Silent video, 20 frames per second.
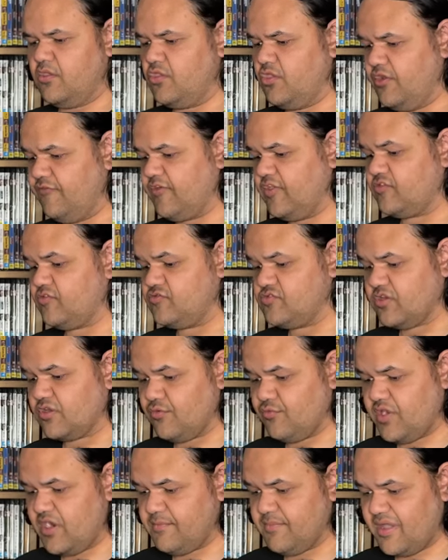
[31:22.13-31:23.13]
Universal's not
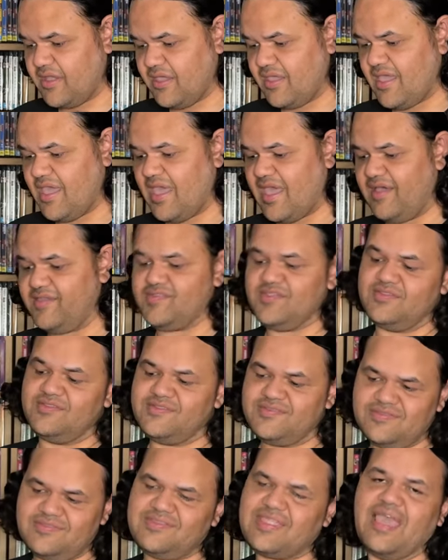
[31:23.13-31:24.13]
going to run in my house
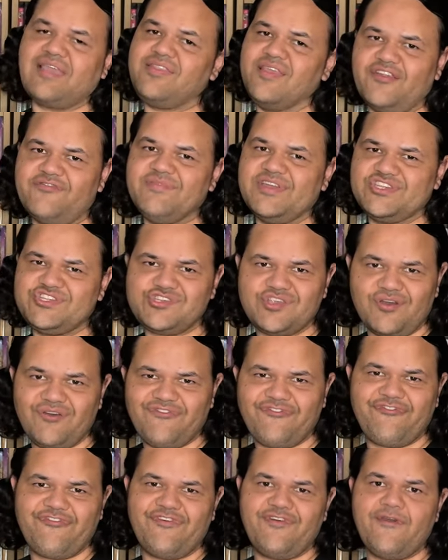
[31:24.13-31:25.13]
and take that off my
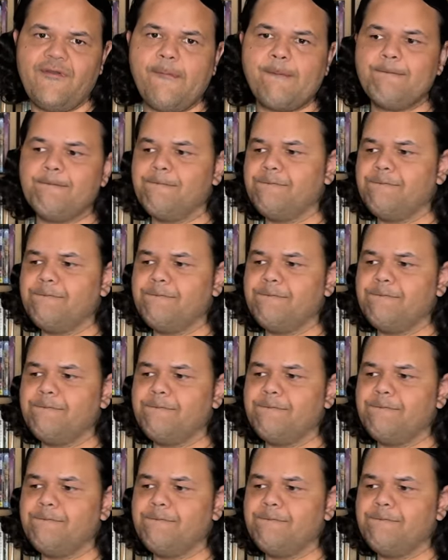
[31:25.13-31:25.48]
shelf.